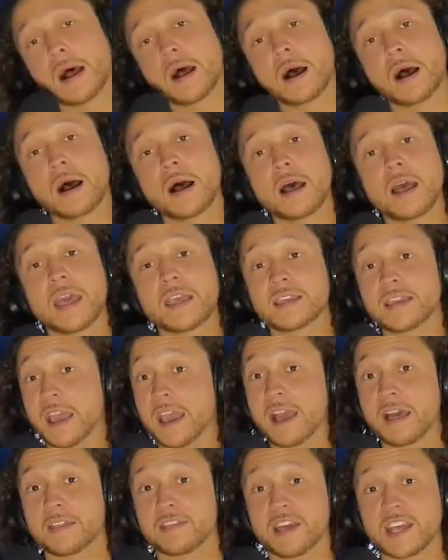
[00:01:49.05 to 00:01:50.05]

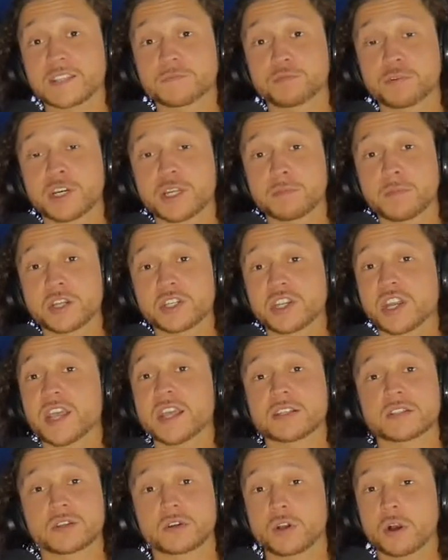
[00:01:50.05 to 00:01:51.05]
That's pretty much
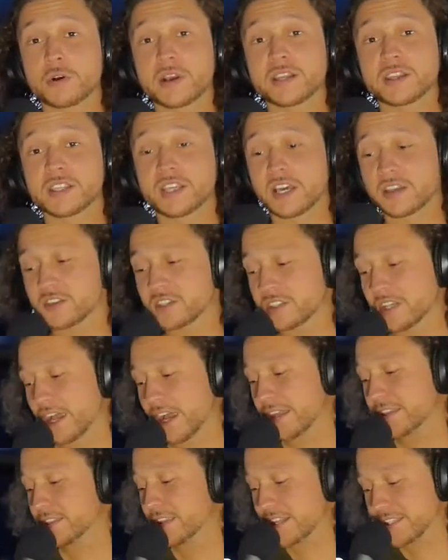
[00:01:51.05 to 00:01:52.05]
it. So go get The Other
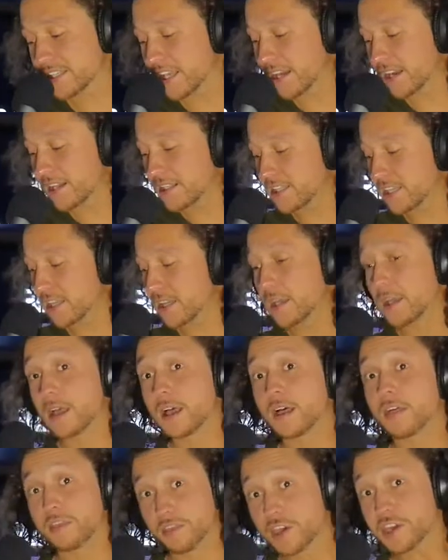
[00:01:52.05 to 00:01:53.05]
Side. Let's get into
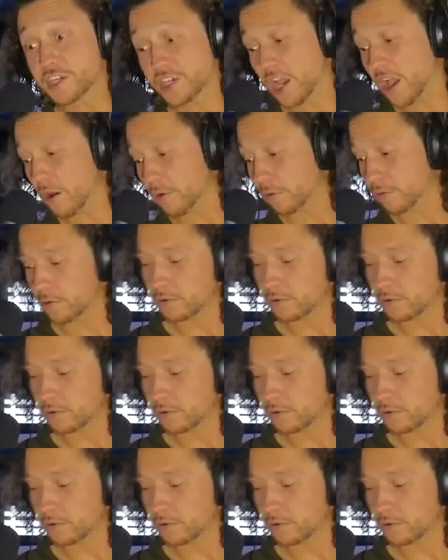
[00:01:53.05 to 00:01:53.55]
the show.